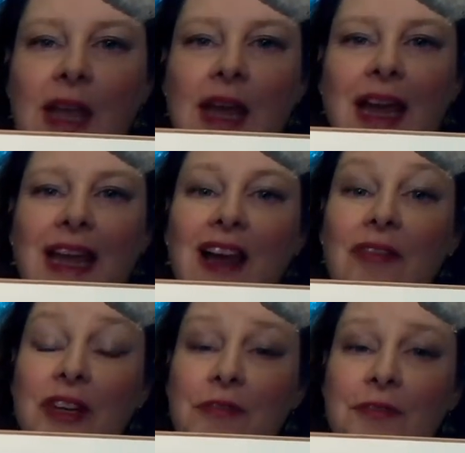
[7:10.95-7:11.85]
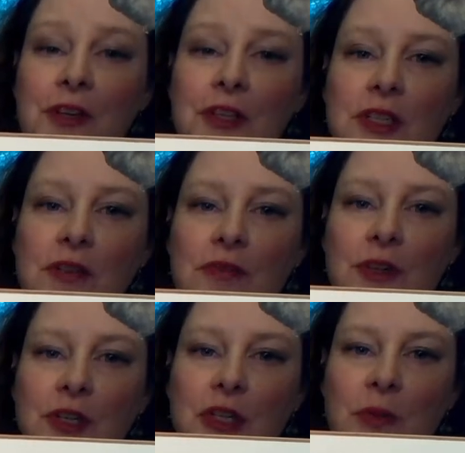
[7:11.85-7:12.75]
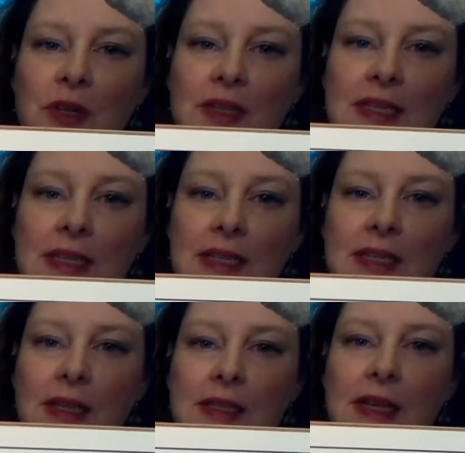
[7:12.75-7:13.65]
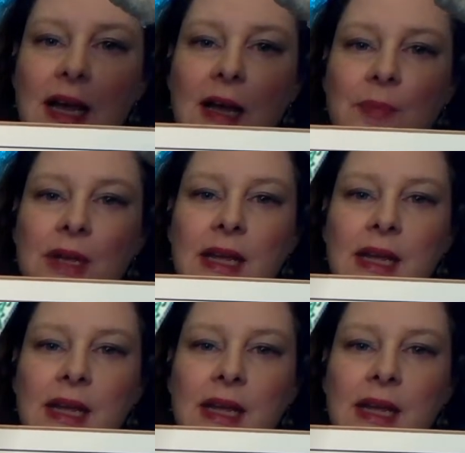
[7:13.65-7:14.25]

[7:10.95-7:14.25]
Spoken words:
I have it in first inversion where the C is on the top,